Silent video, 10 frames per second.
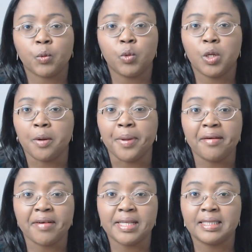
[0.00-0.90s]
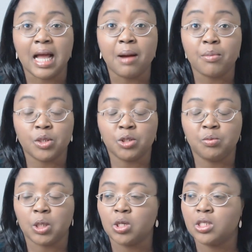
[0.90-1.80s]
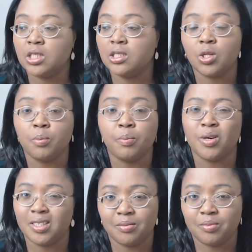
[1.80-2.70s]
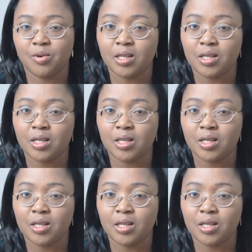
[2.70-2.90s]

with your parents that much, because it's not possible.